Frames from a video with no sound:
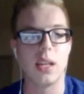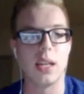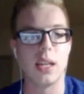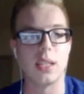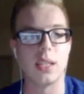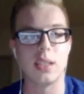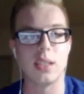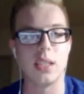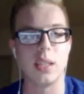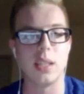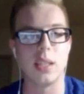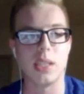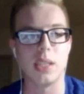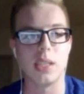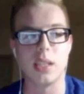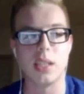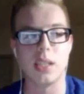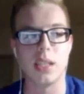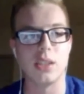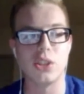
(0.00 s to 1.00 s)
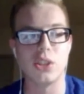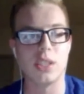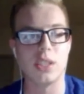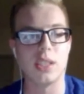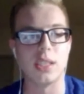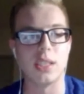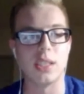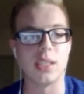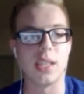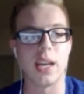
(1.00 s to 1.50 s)
it seems it's just
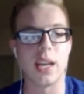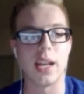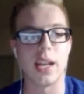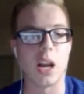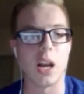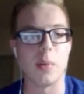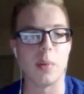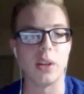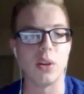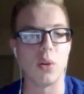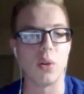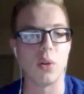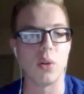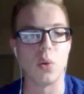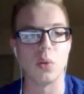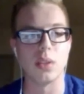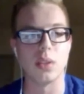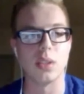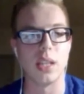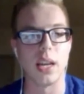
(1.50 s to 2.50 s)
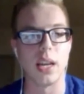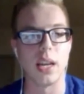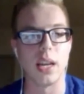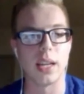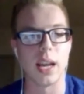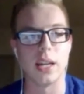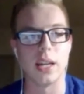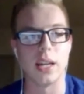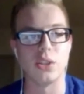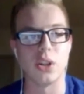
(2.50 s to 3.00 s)
insane how many holes that
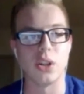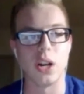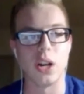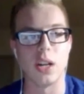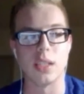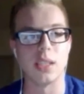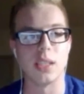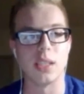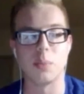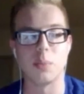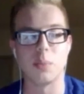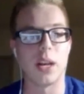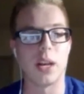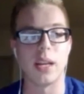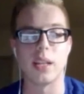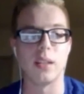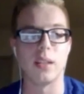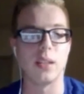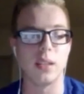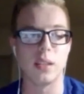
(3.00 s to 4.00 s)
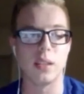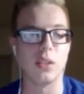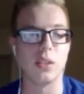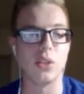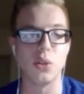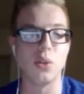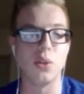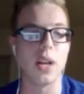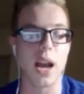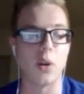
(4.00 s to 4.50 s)
guy draws. It's probably
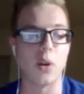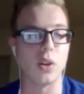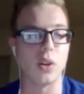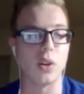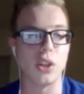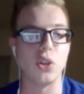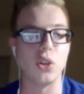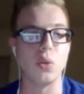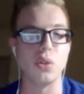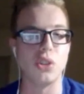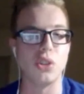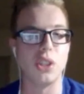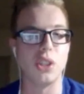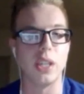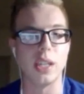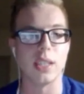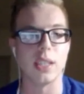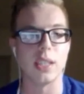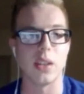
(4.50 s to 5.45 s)
due to how huge he is.